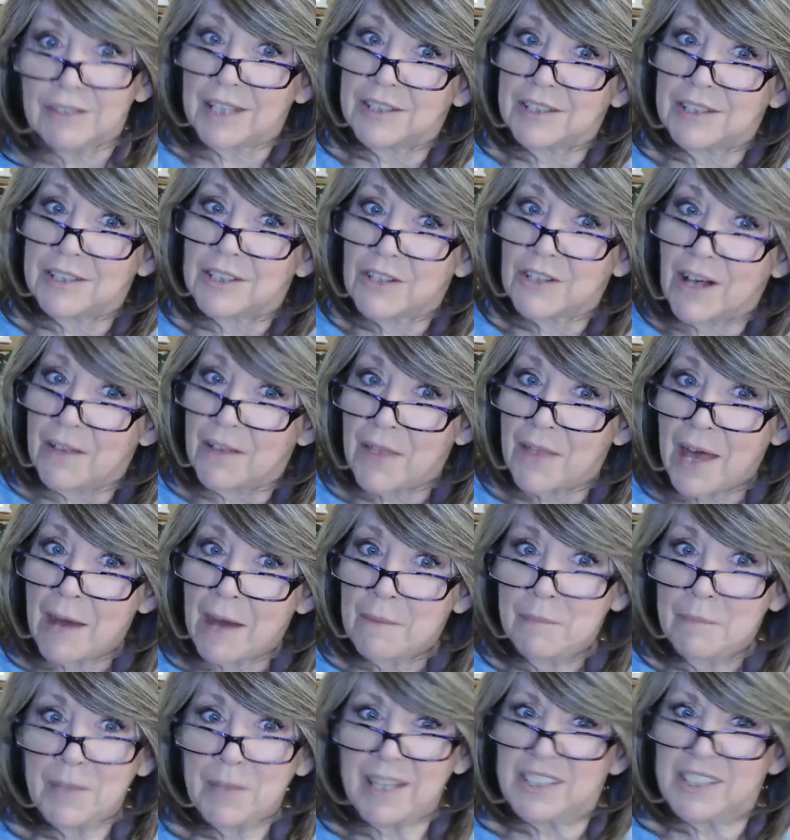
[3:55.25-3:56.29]
they did all
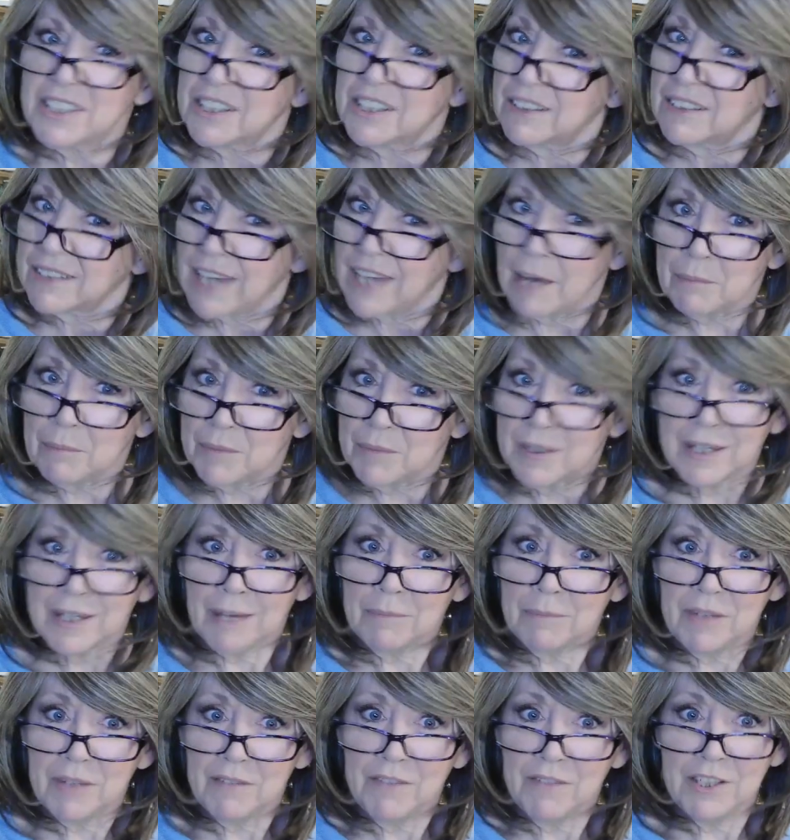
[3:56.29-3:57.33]
that and they still kept,
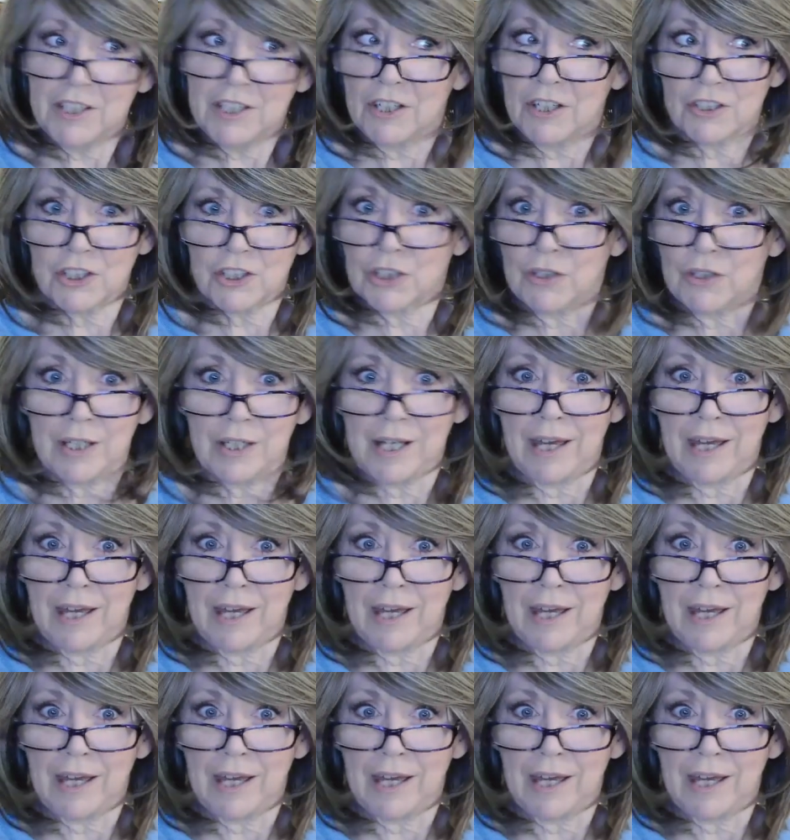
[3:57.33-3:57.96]
kept the video short.